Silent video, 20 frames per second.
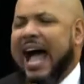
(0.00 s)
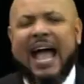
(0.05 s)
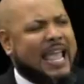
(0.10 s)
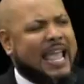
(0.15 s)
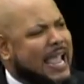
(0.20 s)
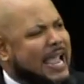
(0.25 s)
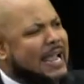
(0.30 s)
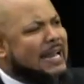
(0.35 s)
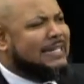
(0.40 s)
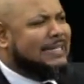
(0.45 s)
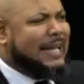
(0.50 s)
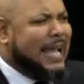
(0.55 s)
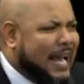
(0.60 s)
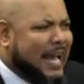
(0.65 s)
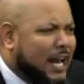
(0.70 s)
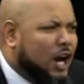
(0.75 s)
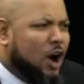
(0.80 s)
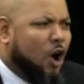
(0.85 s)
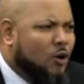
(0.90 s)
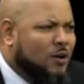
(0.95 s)
He did
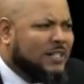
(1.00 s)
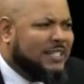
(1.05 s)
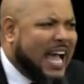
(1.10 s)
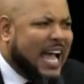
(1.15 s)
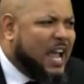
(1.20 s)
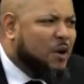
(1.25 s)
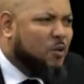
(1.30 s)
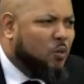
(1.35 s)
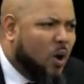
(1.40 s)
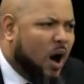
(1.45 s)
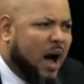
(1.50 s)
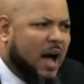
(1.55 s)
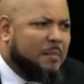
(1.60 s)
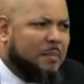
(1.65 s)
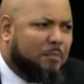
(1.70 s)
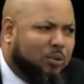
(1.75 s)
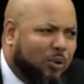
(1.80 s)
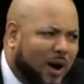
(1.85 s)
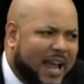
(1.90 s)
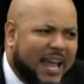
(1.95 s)
it on day one,
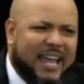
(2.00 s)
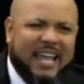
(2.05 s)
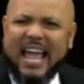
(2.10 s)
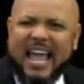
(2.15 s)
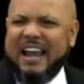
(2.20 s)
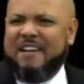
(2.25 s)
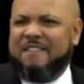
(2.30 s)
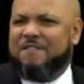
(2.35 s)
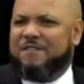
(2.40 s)
praying and